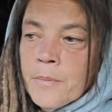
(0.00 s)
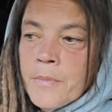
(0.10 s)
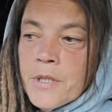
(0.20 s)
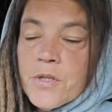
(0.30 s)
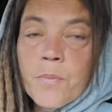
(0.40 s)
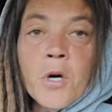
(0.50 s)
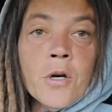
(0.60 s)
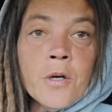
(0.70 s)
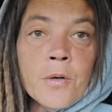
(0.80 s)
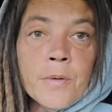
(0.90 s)

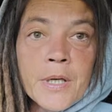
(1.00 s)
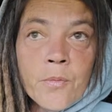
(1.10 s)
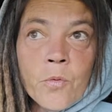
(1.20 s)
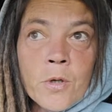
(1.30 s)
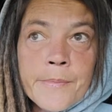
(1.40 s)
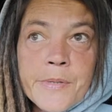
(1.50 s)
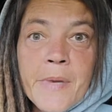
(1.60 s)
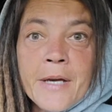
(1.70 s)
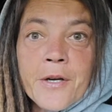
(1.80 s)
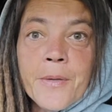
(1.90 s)
tomorrow it warms
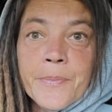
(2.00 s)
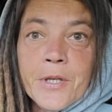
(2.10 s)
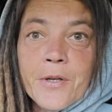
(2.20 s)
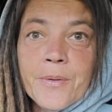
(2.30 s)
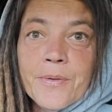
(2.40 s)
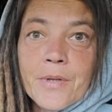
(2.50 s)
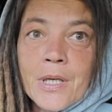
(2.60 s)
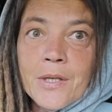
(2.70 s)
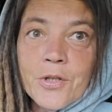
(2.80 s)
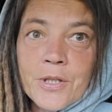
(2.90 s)
back up though,
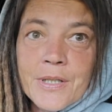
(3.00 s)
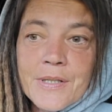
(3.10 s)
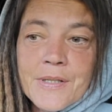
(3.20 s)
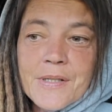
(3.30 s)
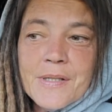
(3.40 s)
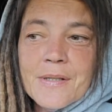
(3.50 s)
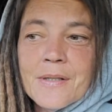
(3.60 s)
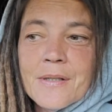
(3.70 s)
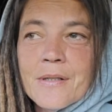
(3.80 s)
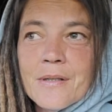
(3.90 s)
thank goodness.
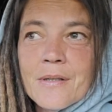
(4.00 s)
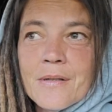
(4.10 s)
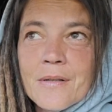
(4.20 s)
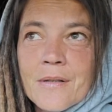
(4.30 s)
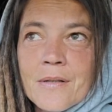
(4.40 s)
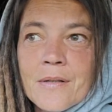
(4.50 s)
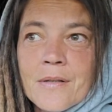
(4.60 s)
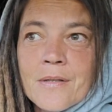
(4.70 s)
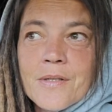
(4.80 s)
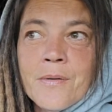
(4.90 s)

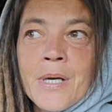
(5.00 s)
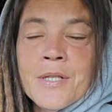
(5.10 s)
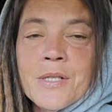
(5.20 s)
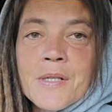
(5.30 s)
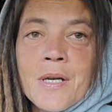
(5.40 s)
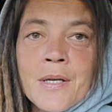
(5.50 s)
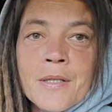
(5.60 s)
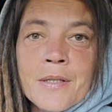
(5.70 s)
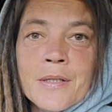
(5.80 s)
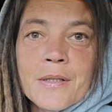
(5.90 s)
So I just kind of